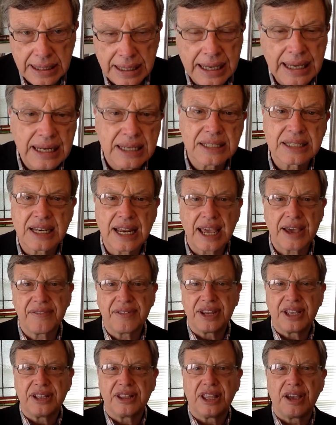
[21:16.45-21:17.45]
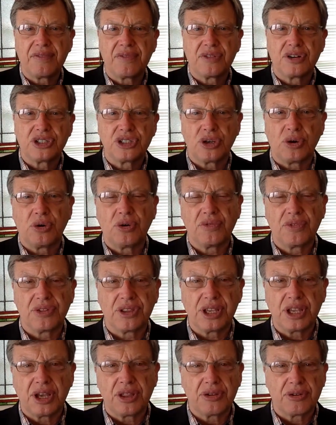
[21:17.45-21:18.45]
he doesn't have any leverage over
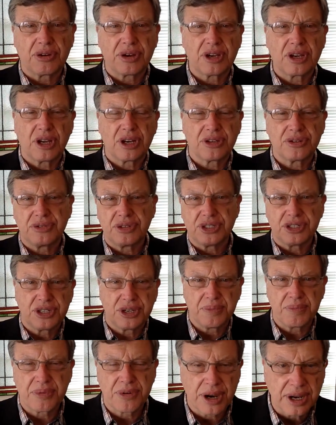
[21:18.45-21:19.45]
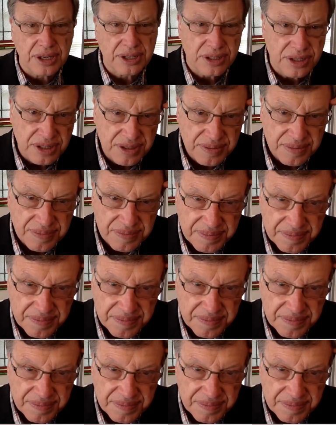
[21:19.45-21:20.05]
the other countries in BRICS.